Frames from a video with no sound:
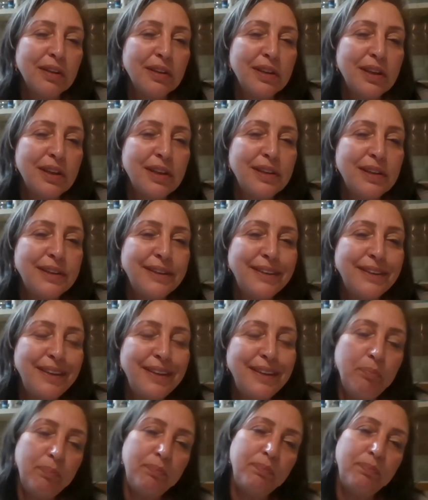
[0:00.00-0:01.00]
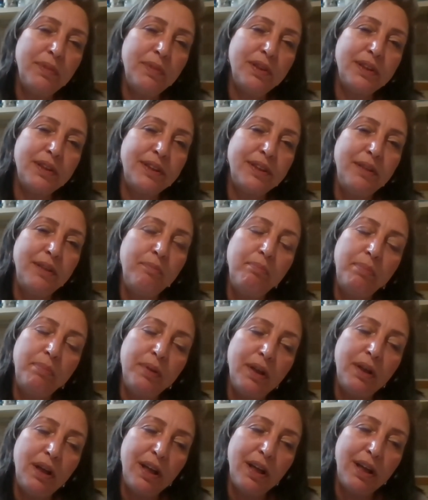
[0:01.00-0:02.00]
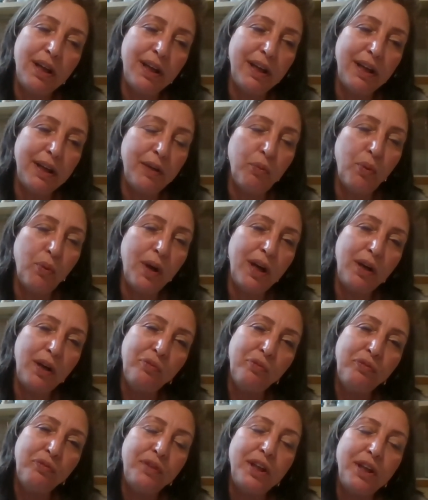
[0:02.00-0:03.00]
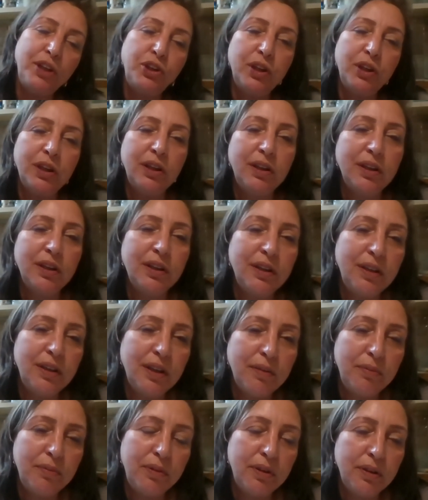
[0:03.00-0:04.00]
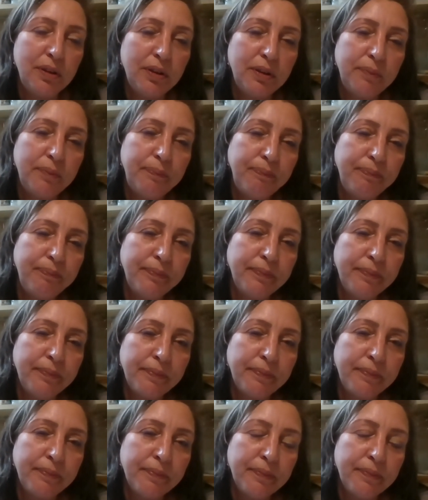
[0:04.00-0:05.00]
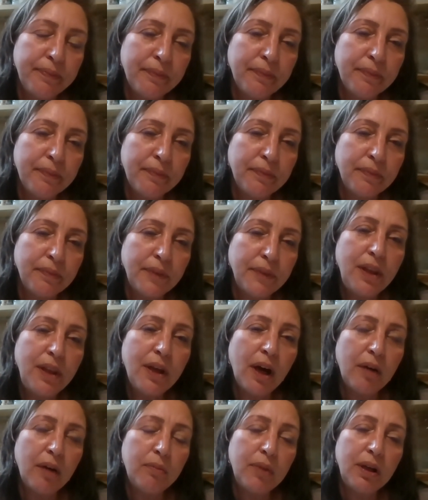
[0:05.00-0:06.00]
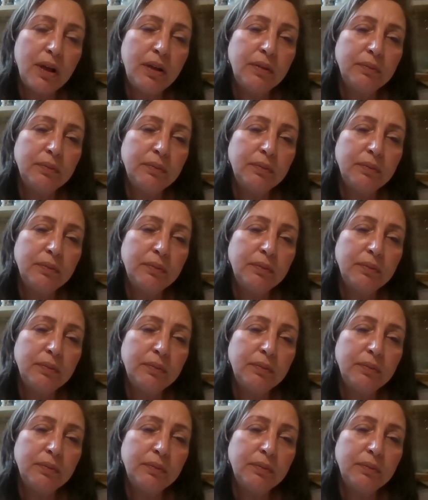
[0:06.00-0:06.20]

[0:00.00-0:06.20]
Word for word: a sim, simple uh, way of teaching the the the, the Dharma.